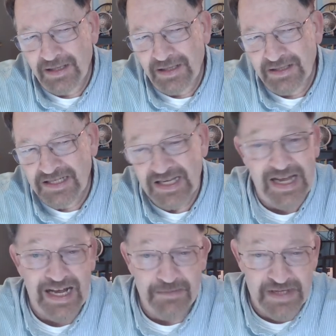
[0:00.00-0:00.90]
uh
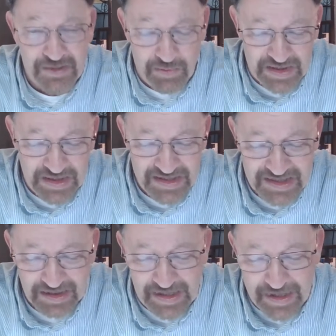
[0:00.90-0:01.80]
synonymous with it is
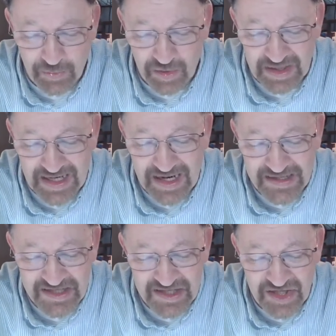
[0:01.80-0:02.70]
the Latin word
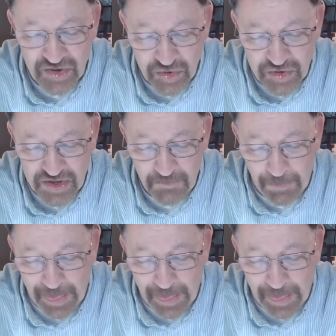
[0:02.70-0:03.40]
constitution,